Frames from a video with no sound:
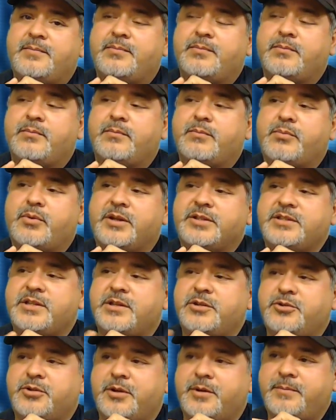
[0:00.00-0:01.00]
President
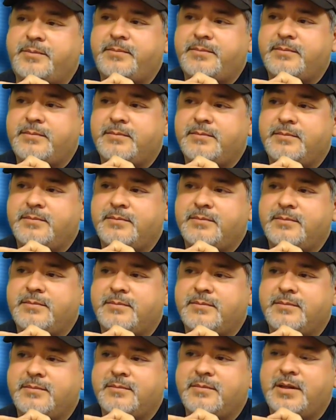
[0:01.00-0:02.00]
Trump.
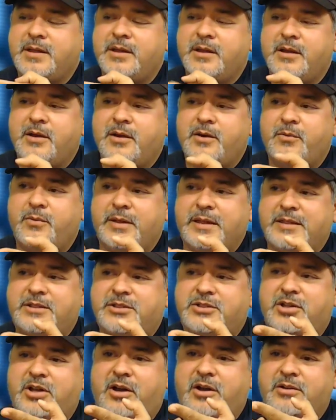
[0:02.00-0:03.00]
We
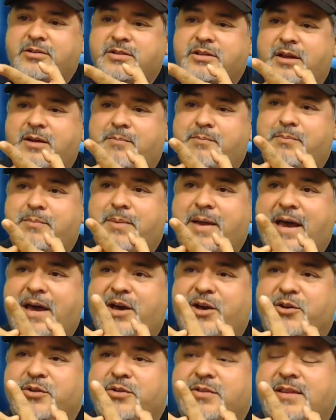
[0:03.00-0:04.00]
talked about
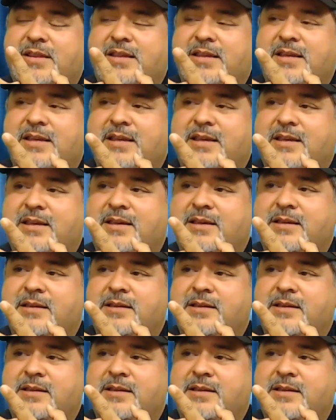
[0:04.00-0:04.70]
the